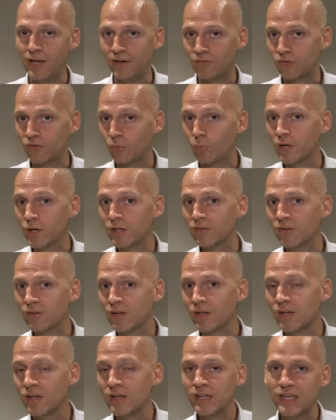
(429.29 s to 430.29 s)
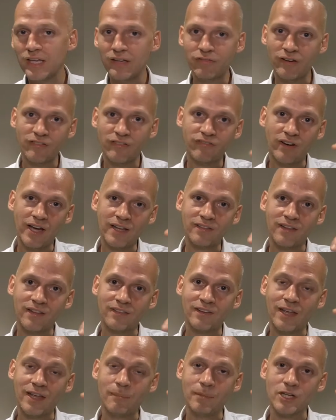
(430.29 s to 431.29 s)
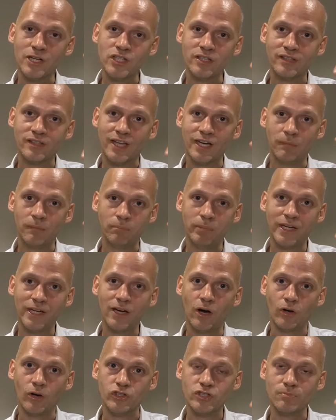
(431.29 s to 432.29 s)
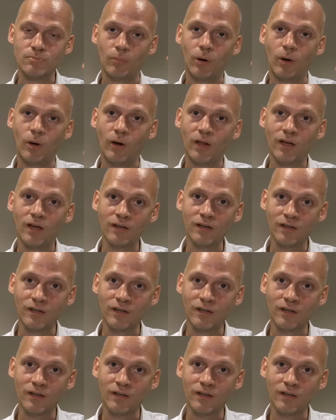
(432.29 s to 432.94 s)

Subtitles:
So what is, if I find that the dimension is getting bigger or smaller,